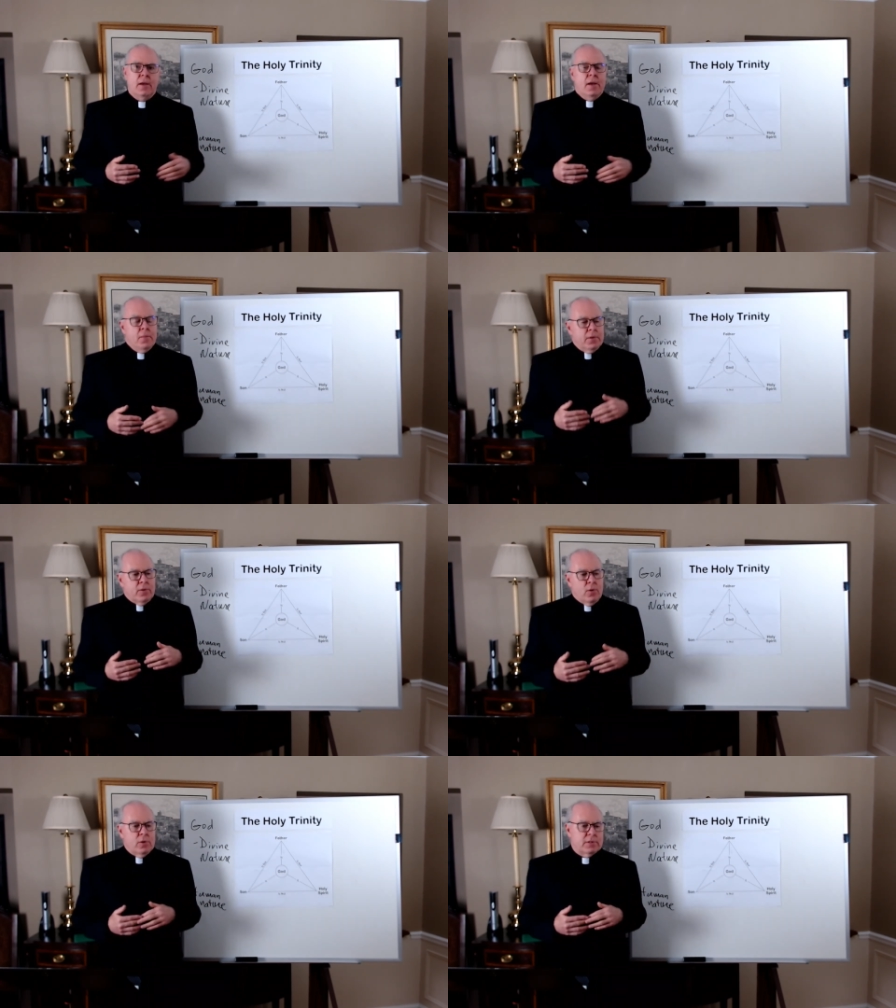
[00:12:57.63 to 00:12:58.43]
But of
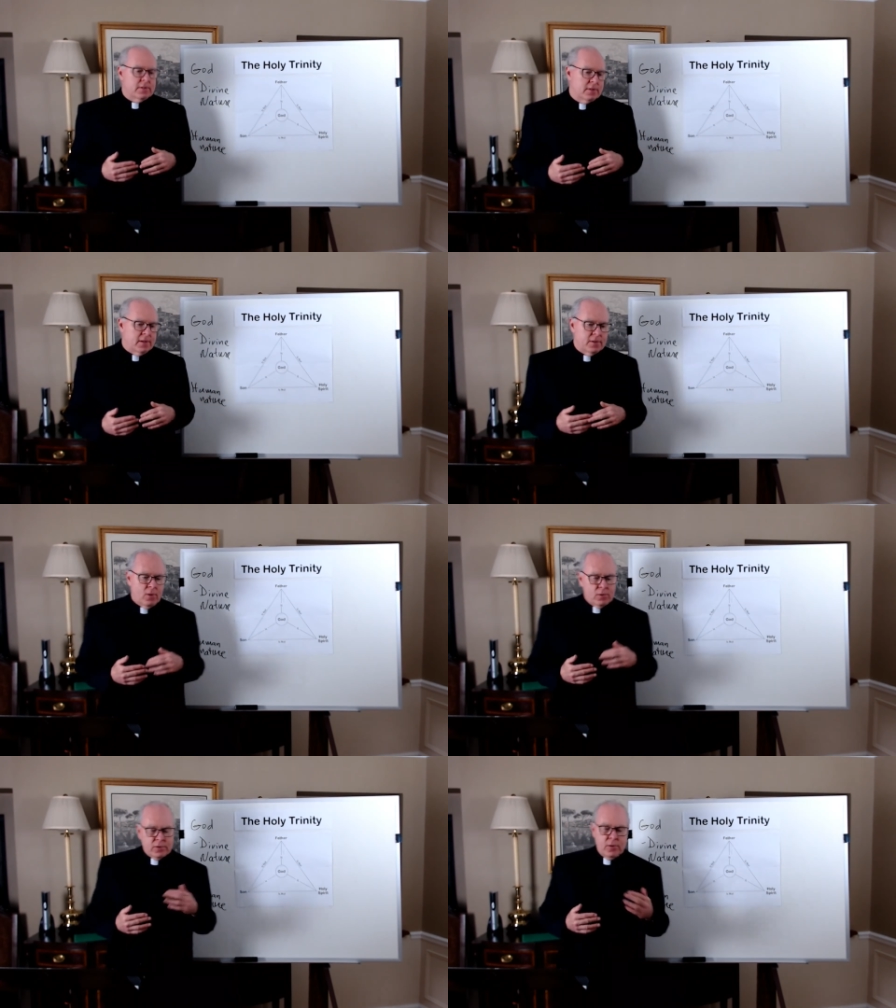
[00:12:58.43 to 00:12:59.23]
course, it doesn't
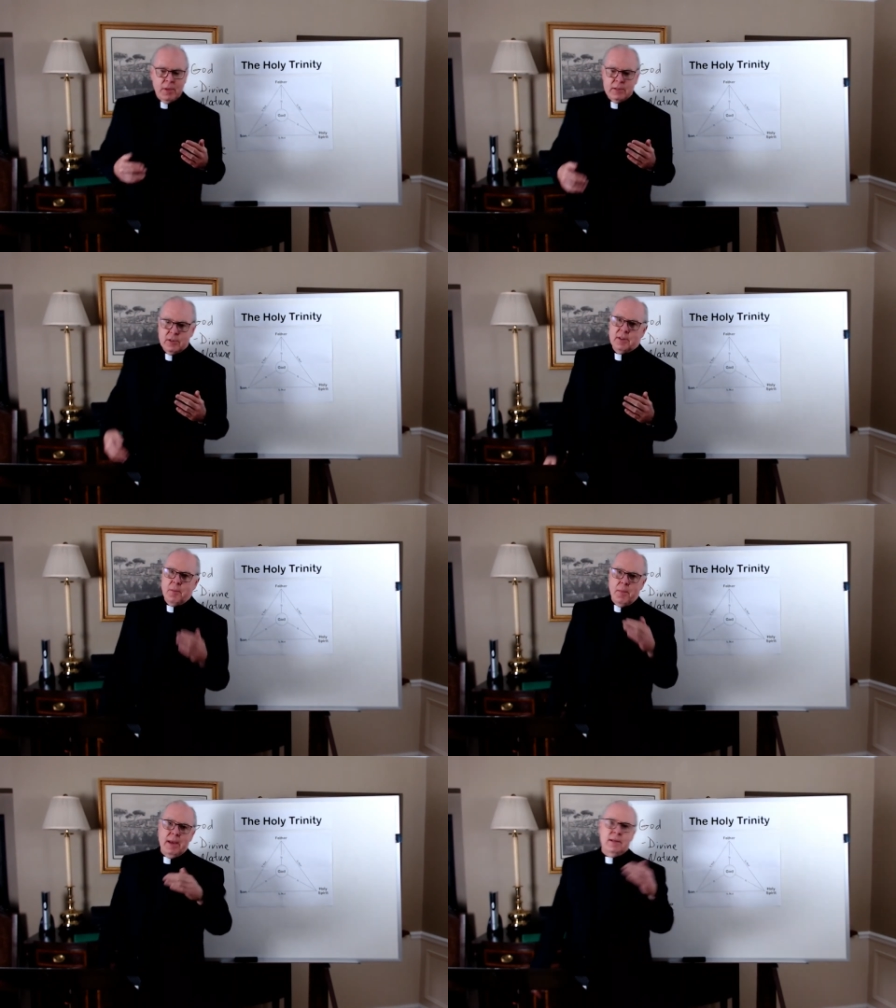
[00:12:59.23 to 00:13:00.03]
also mention that the
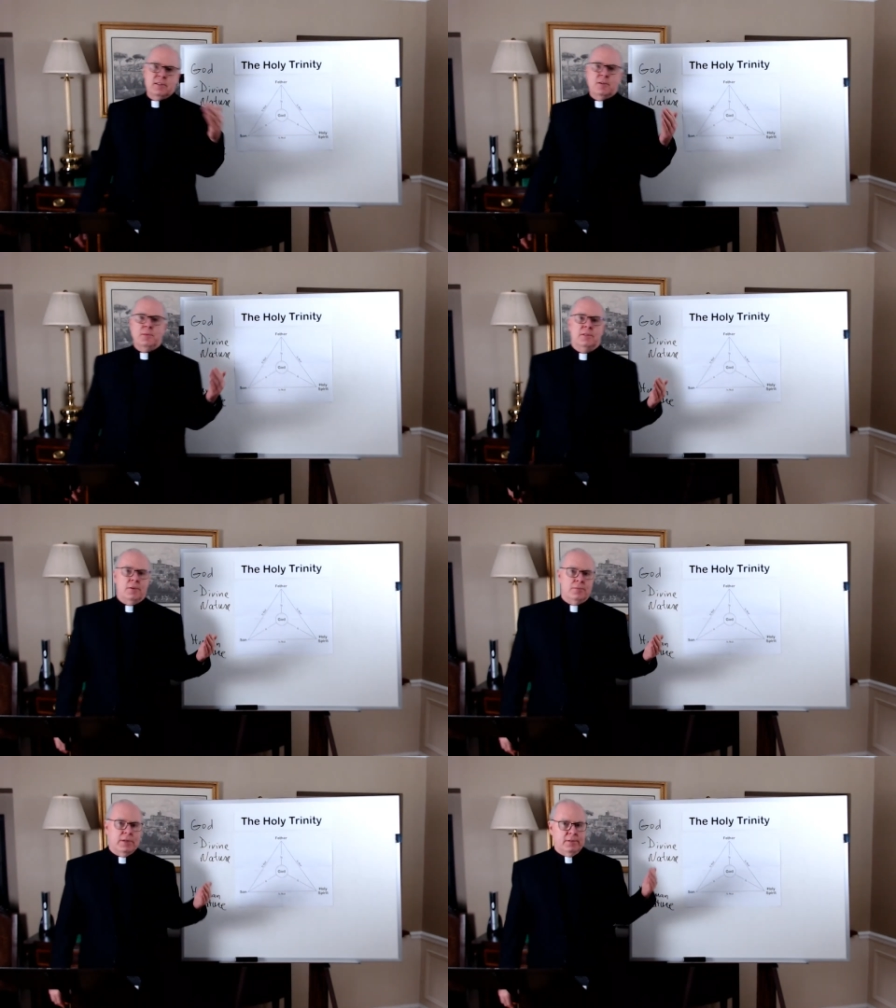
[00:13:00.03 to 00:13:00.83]
man has to be
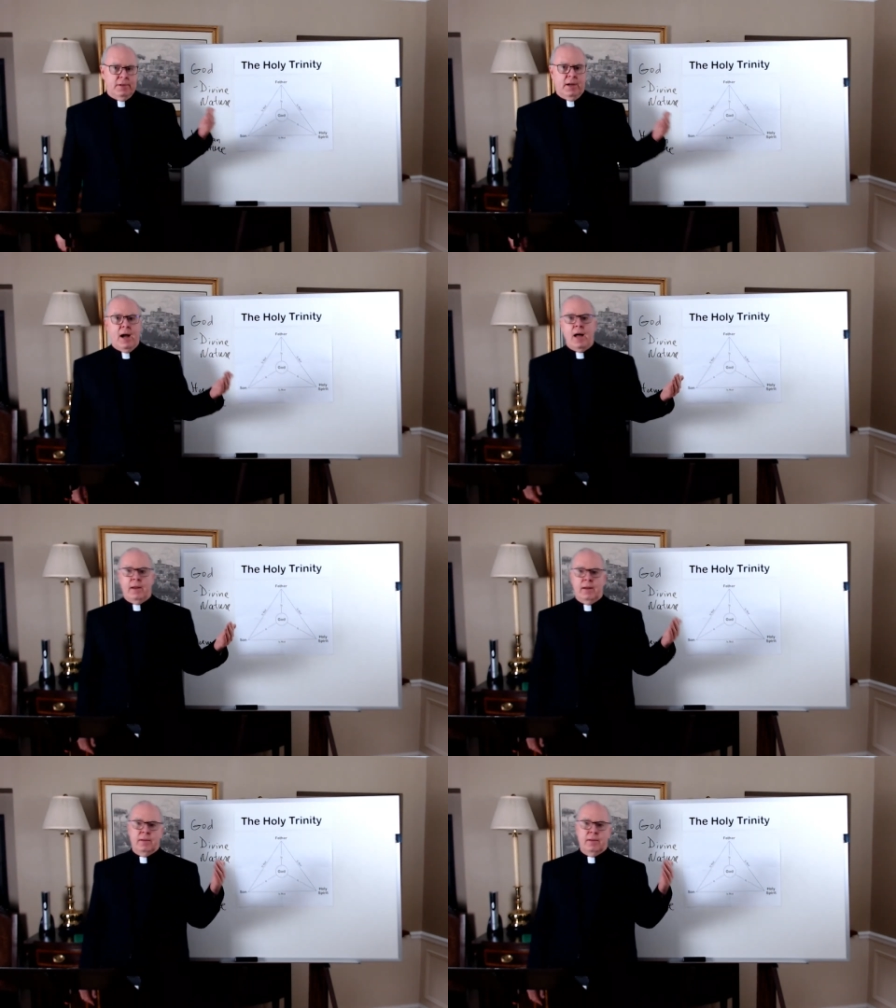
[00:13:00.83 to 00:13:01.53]
subject to God.